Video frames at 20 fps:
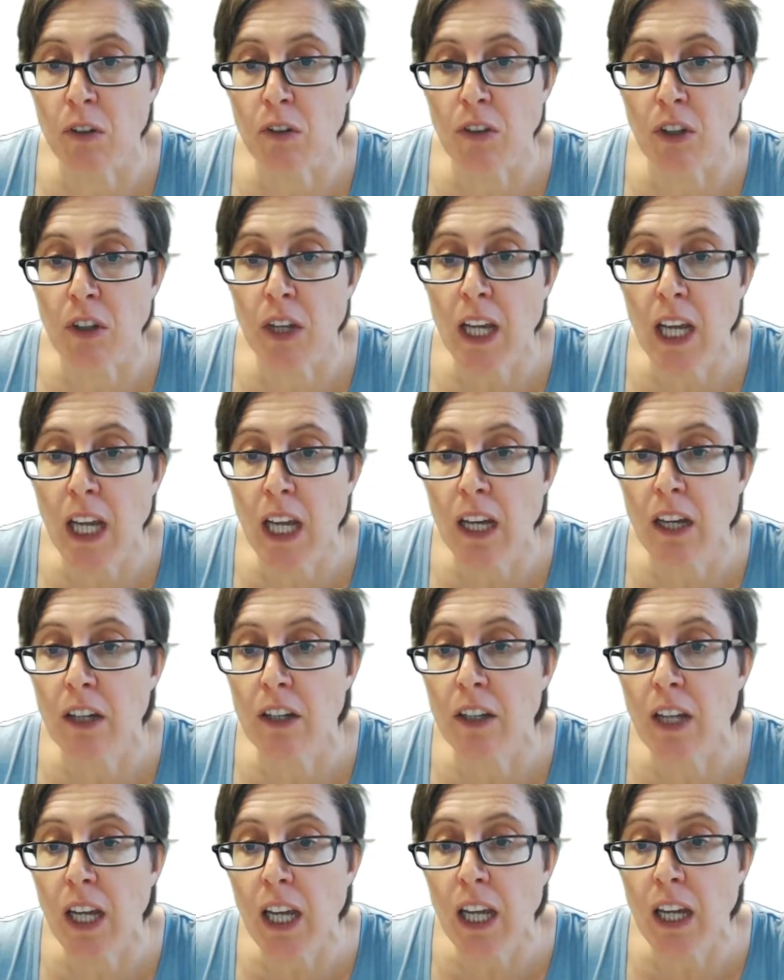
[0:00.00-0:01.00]
So here
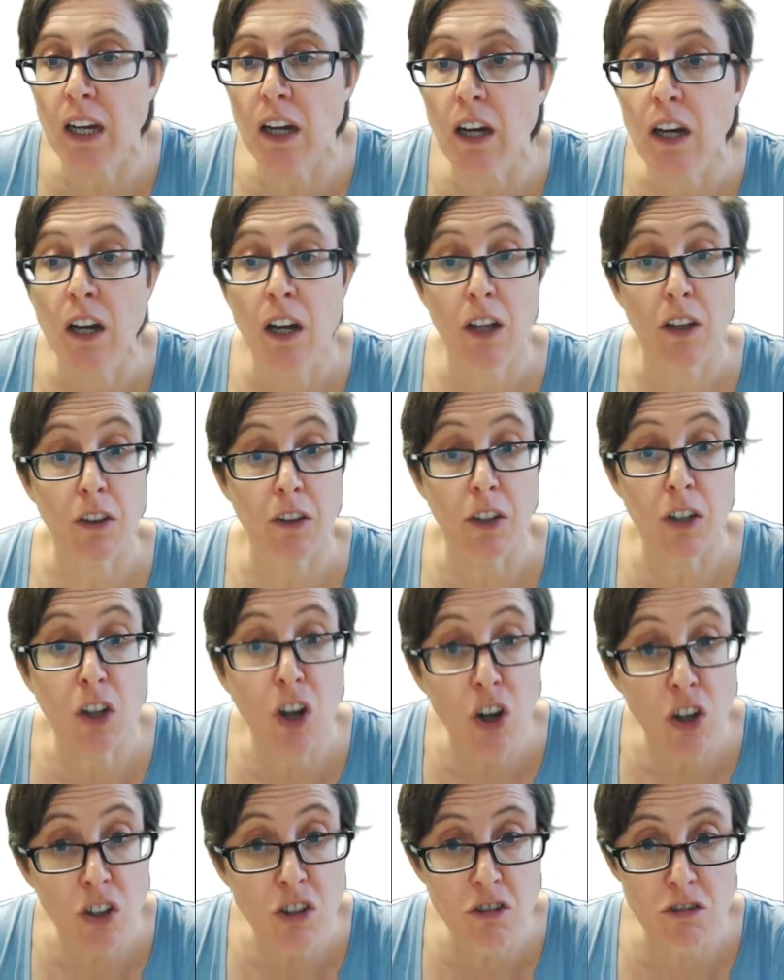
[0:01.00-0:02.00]
and here, the
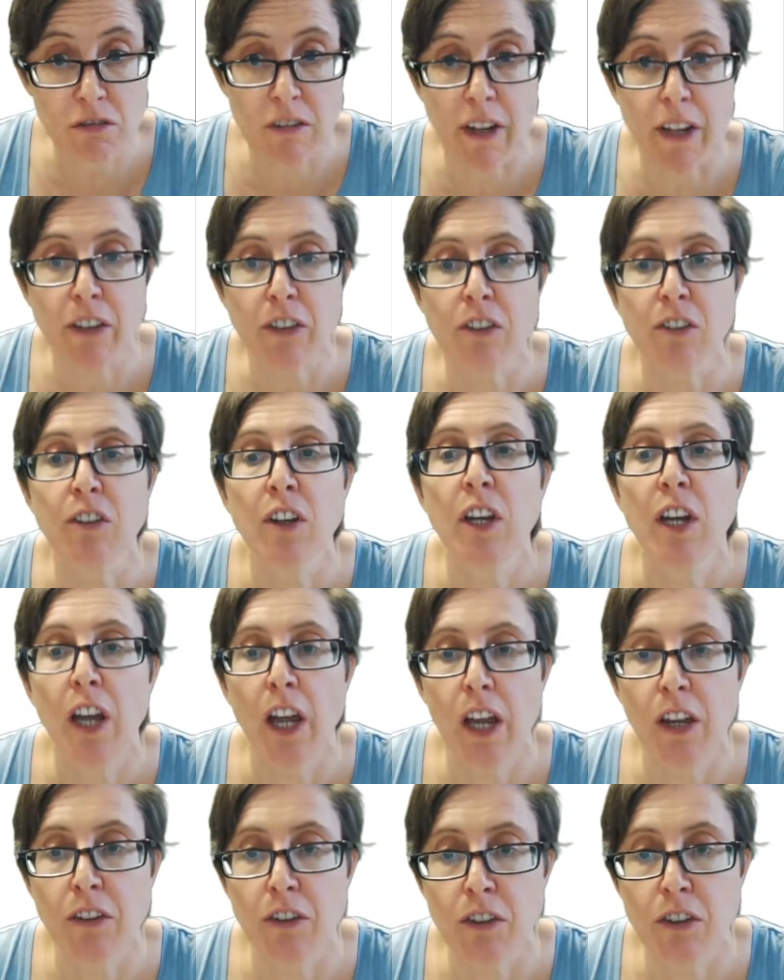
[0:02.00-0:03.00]
contrast
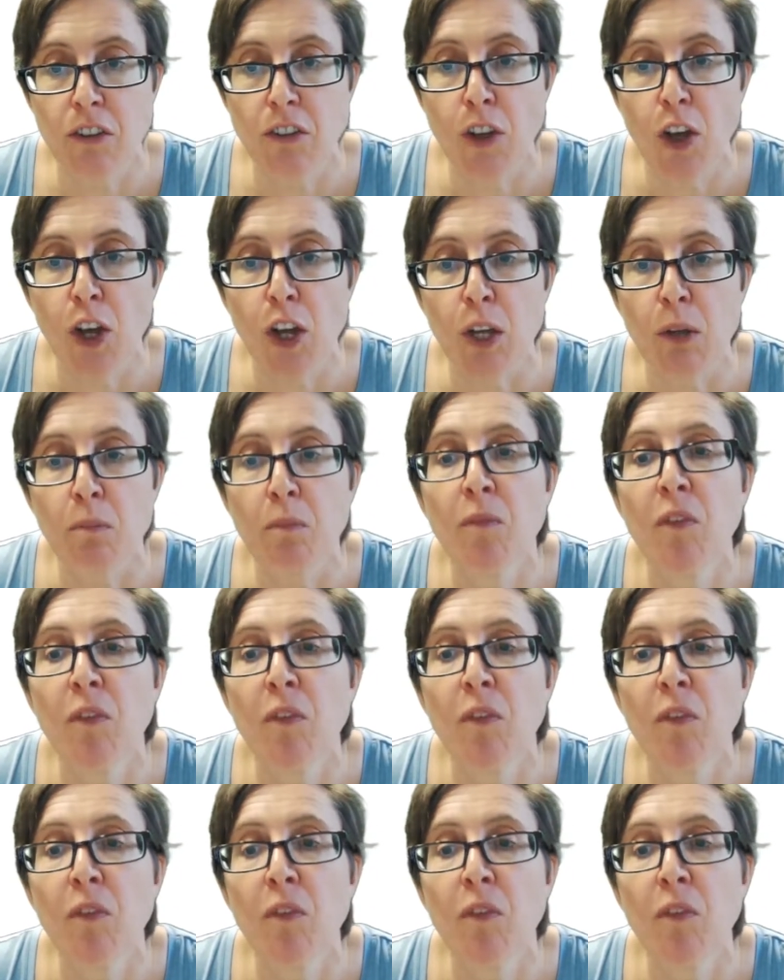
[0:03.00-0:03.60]
is the same.